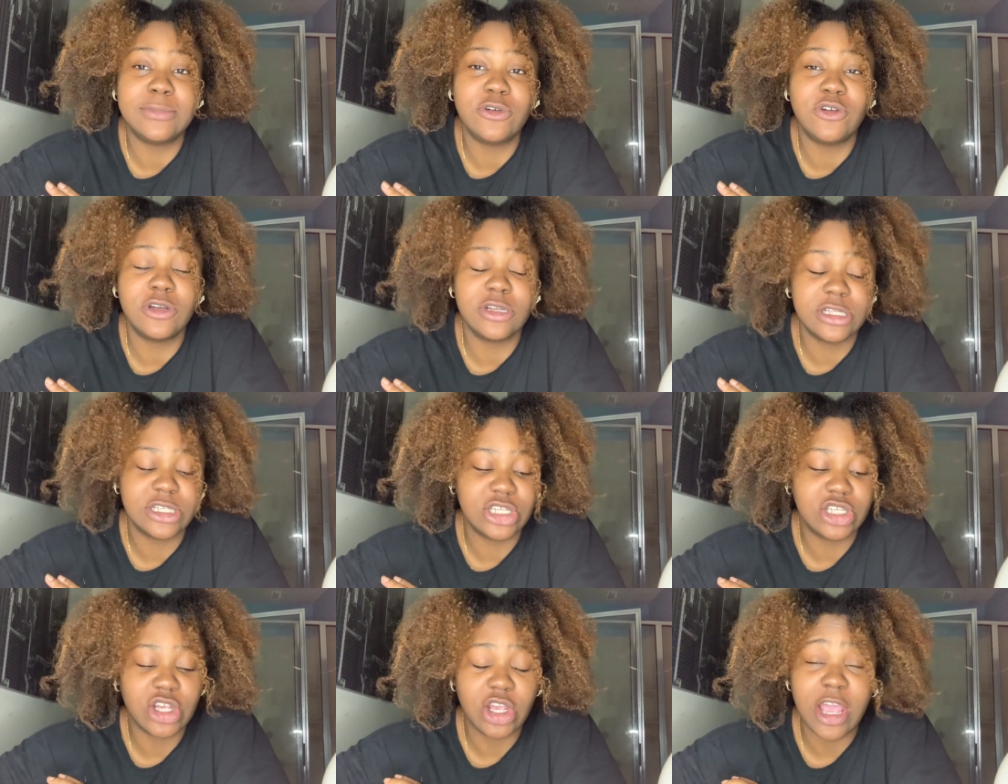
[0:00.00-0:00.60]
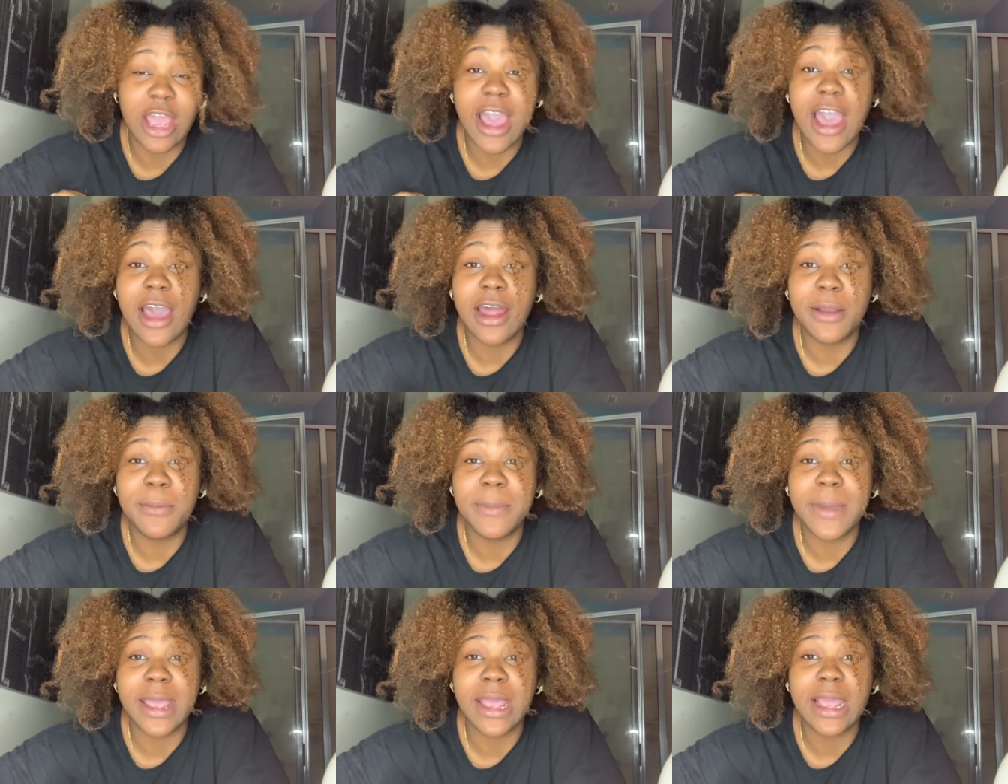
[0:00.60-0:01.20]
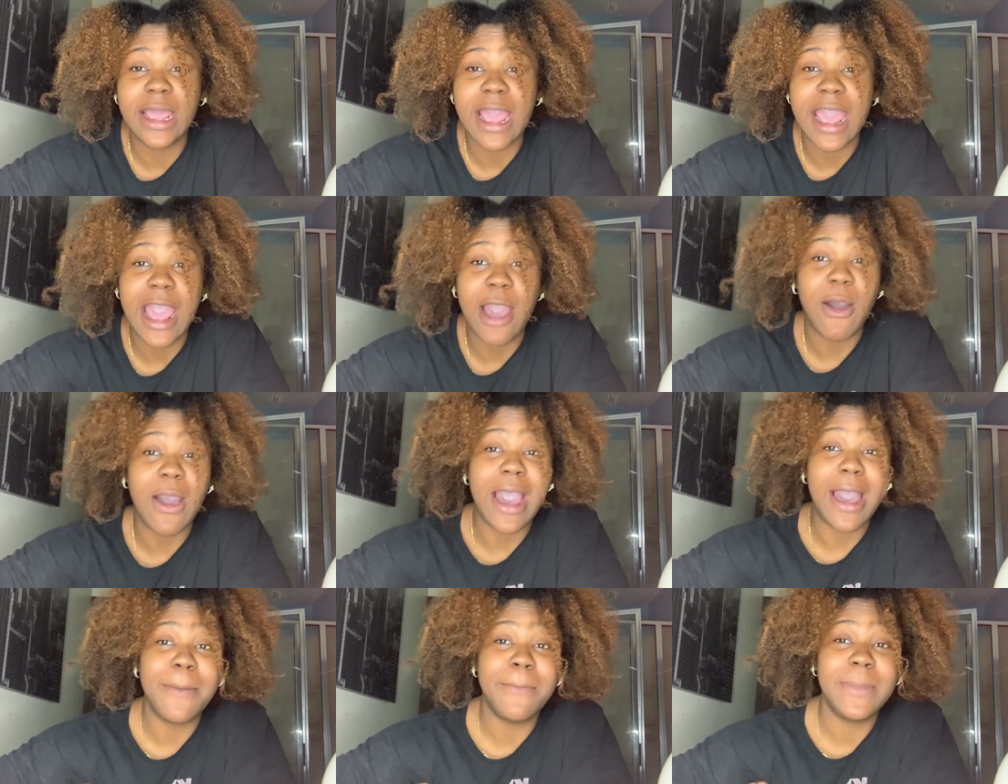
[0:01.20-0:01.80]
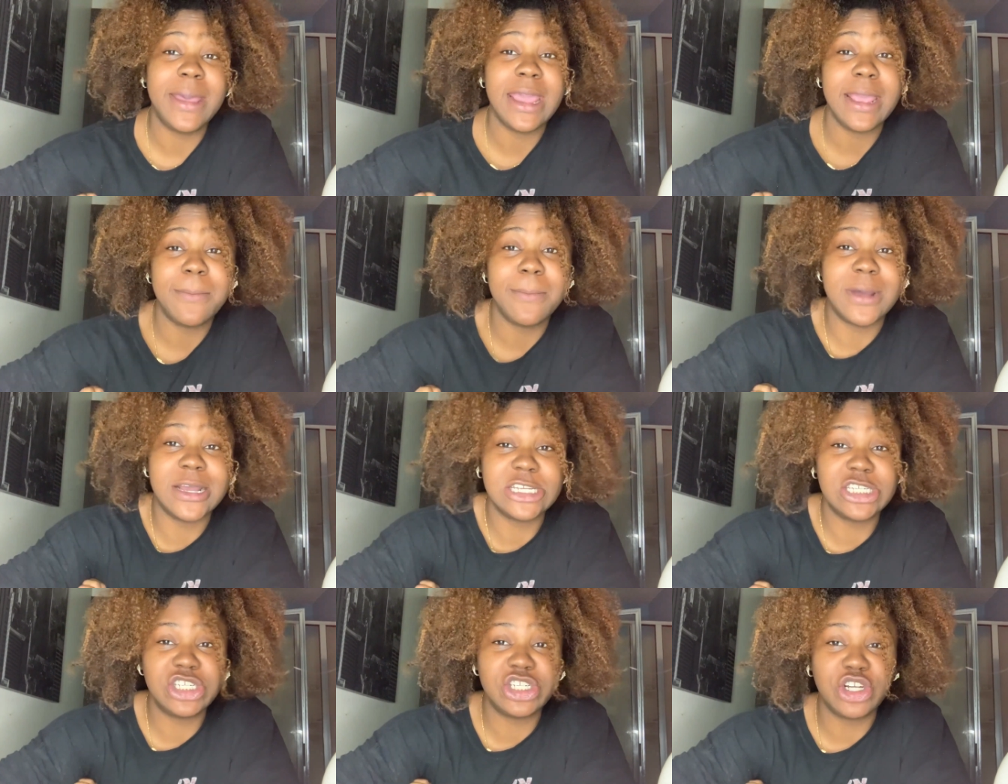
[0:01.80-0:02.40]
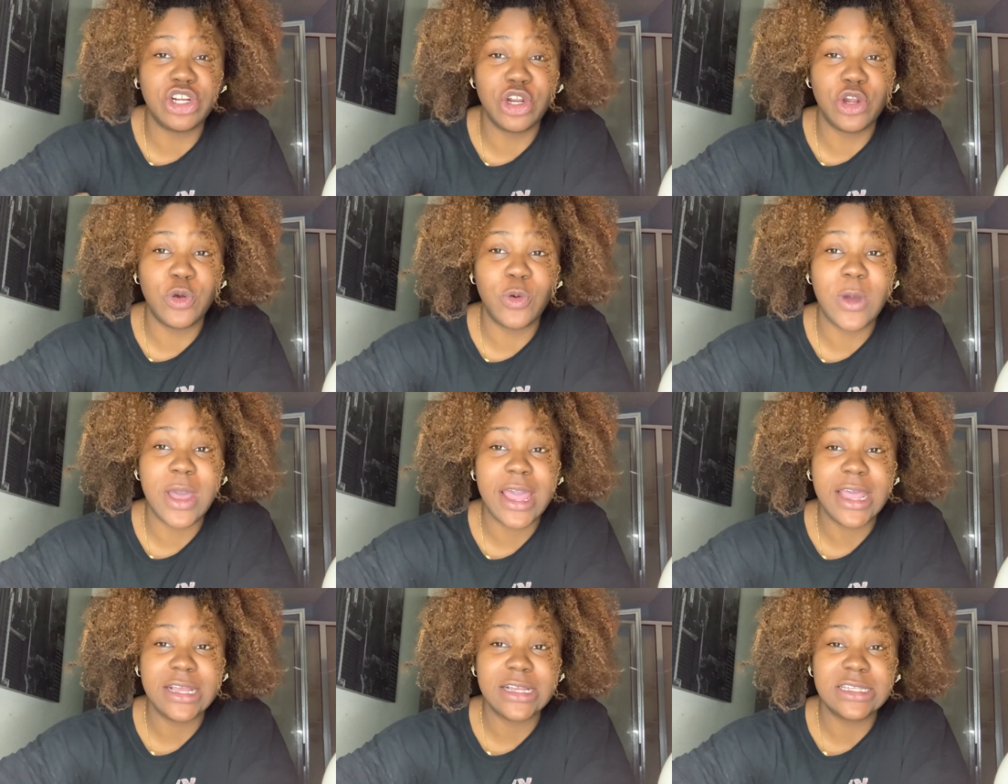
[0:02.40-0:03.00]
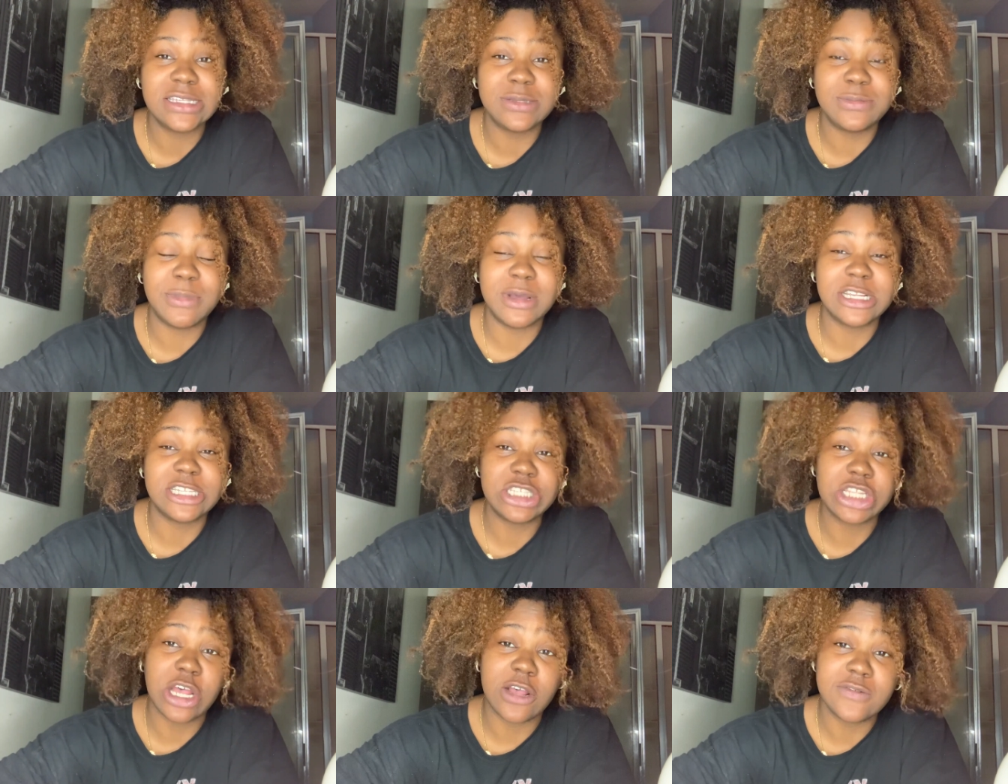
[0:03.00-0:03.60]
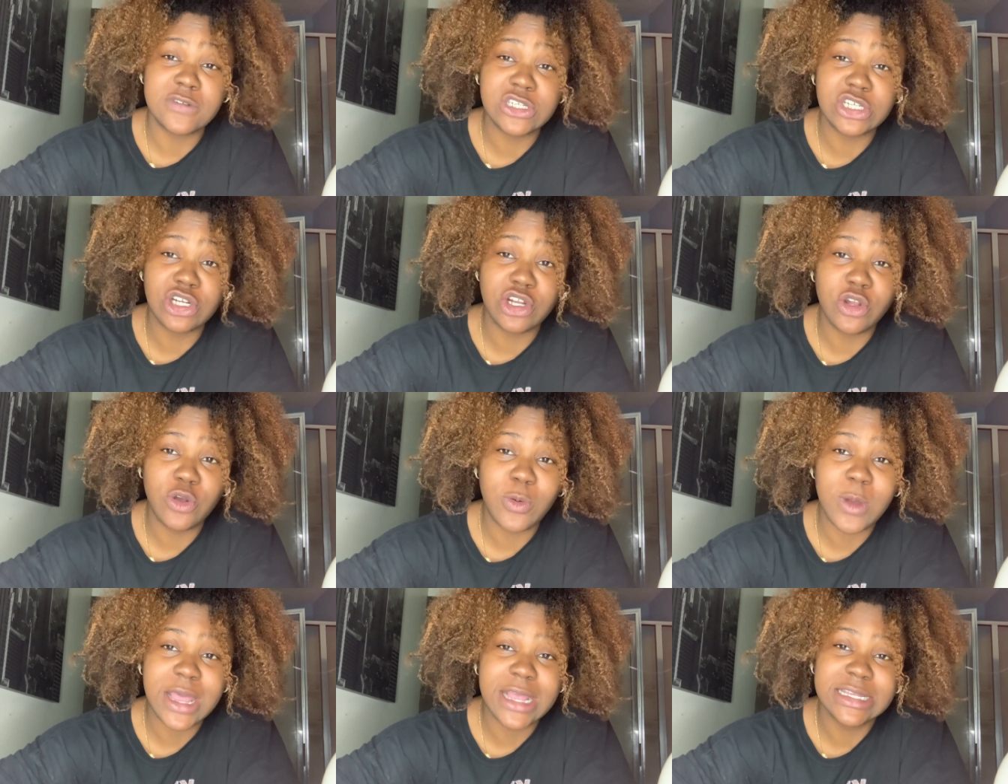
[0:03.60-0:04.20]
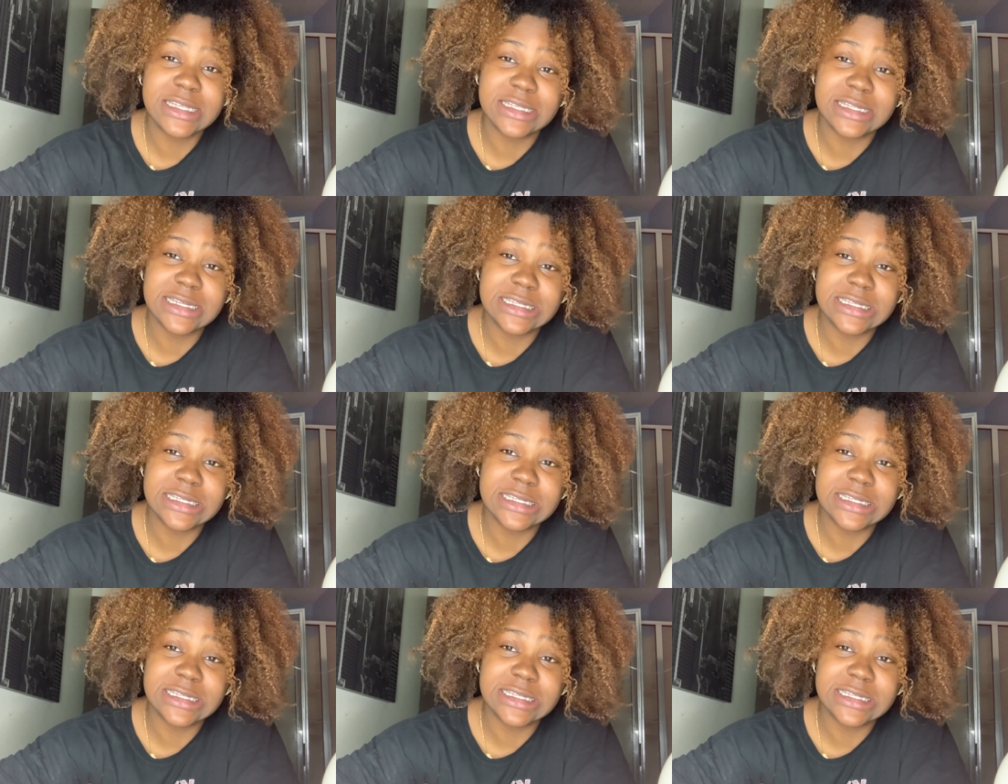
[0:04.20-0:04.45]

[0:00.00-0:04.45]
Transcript: going to show you how I make my sugar wax, my soft sugar wax.